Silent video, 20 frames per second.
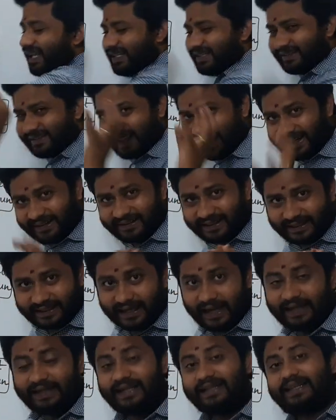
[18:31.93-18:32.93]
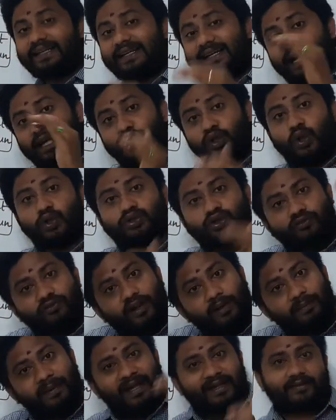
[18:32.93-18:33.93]
inside the gun and the gun also
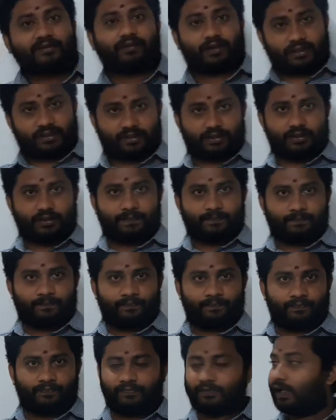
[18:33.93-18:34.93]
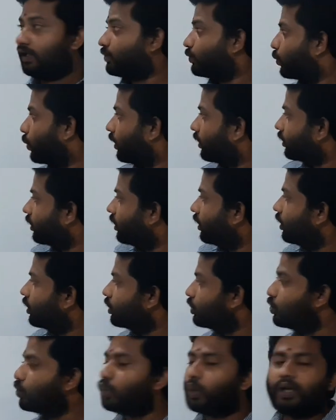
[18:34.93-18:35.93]
will be at rest. That's
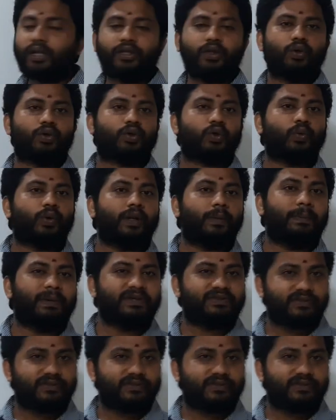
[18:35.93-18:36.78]
what u1, u2 will be